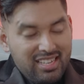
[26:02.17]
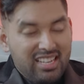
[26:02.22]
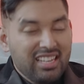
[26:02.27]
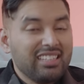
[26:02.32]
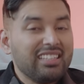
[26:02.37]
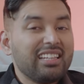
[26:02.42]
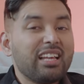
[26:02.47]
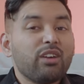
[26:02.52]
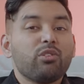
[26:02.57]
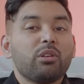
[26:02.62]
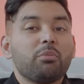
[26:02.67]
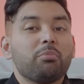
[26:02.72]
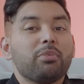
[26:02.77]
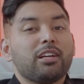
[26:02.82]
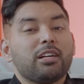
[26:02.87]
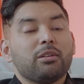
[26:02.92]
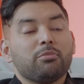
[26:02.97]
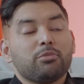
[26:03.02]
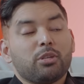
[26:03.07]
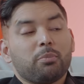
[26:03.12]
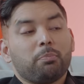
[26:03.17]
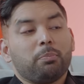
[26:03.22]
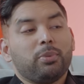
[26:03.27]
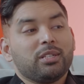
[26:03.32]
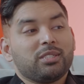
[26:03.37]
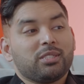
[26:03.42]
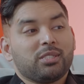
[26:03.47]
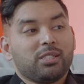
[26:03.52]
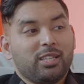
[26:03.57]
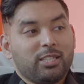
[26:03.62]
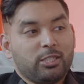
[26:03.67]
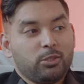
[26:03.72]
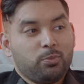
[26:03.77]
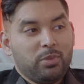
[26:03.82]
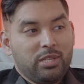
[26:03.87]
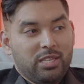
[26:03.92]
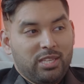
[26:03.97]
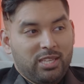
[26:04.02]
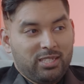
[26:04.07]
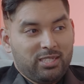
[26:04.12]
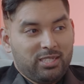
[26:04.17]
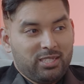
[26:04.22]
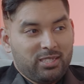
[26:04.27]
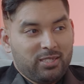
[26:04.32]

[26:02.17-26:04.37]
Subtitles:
now it becomes a personal experience.